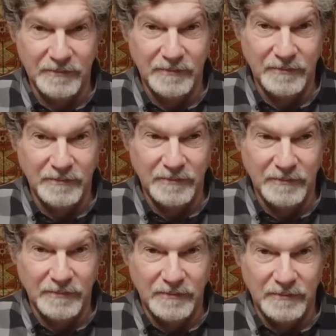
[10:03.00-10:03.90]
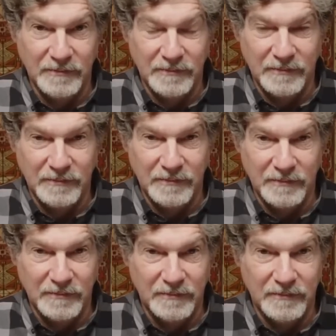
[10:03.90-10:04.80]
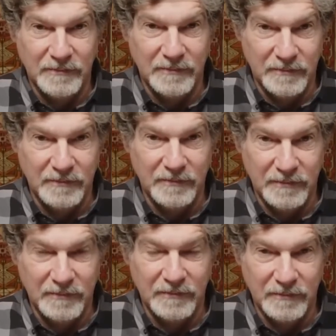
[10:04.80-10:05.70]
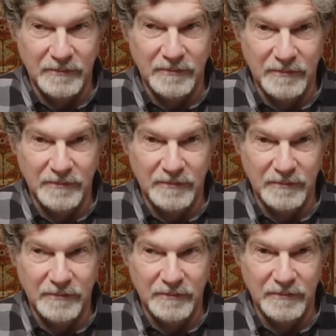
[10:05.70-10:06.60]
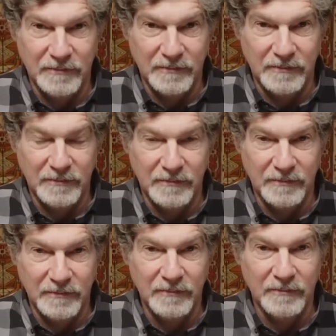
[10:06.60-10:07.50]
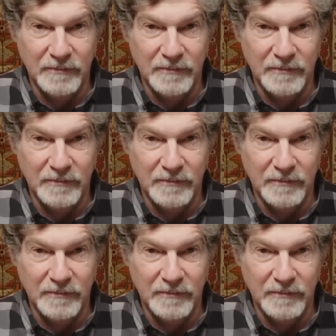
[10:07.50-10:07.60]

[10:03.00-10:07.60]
This person isn't speaking.